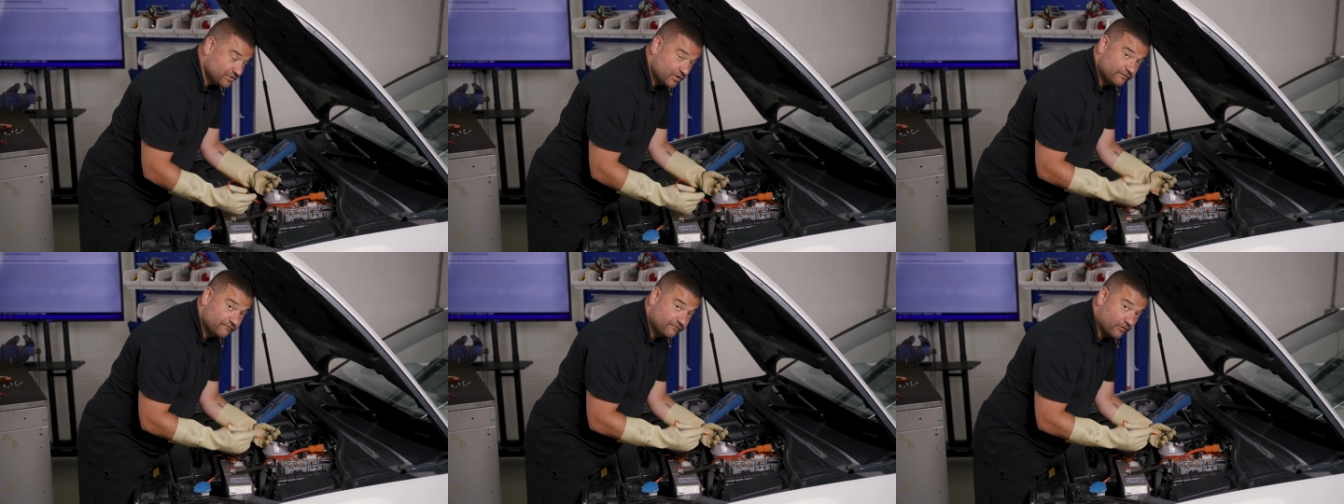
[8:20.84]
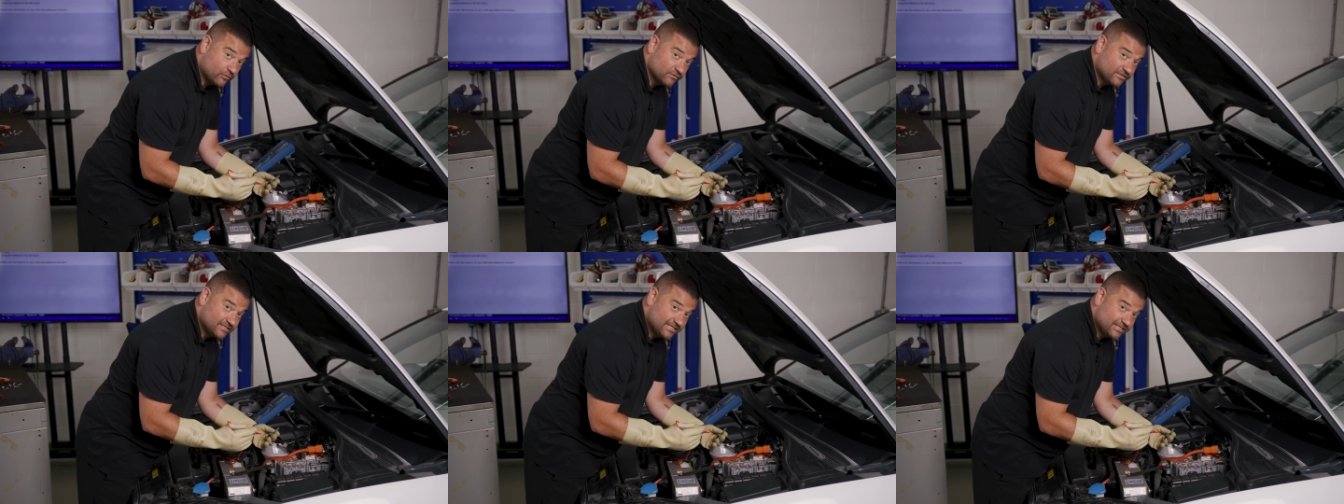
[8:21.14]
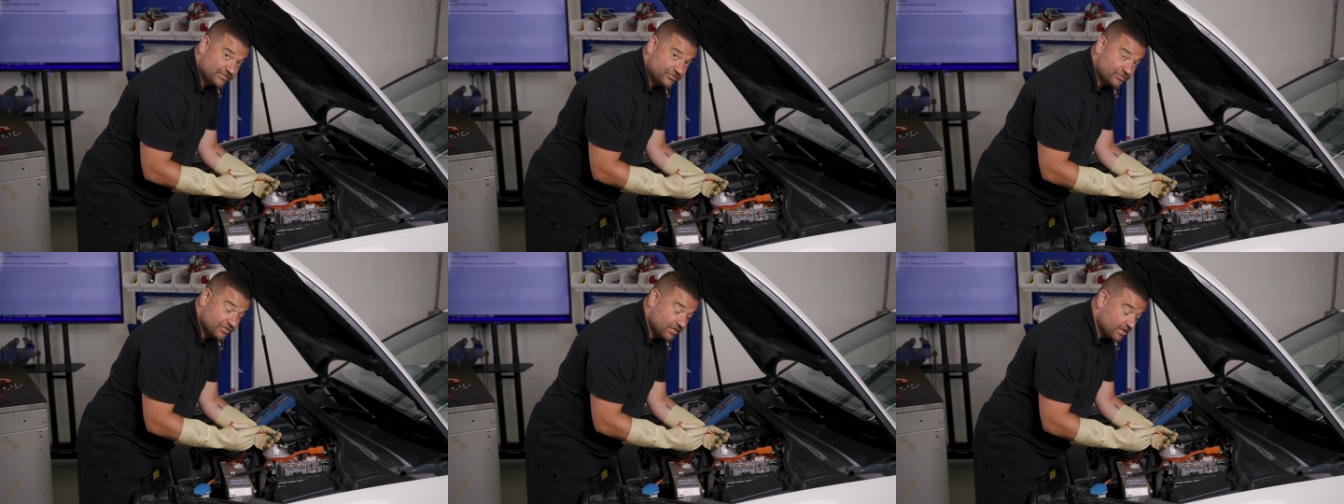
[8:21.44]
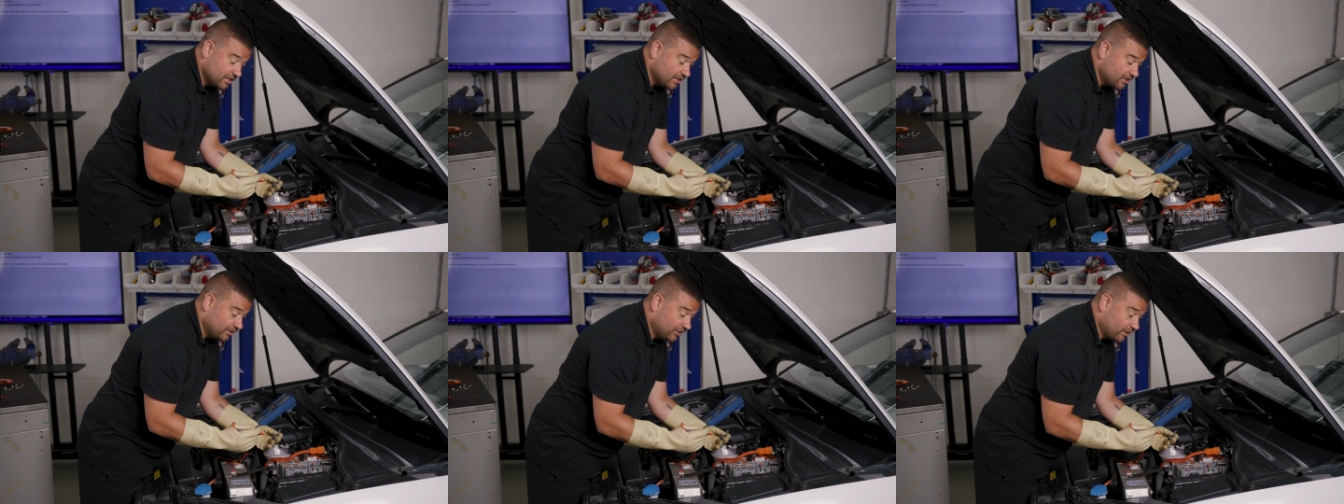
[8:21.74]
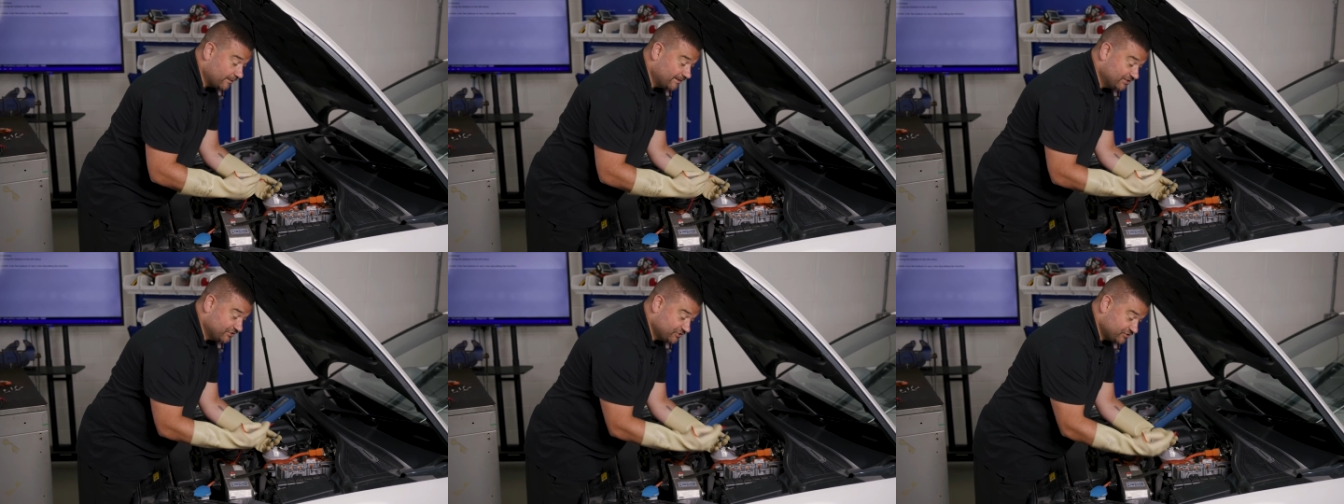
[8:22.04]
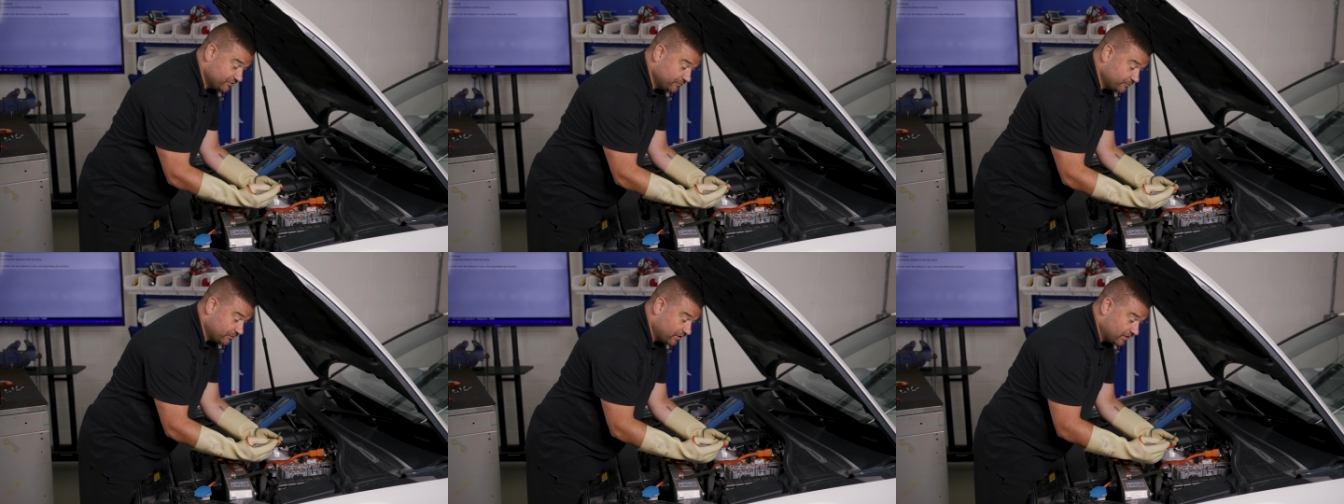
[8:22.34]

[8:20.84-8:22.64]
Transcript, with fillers: no voltage going to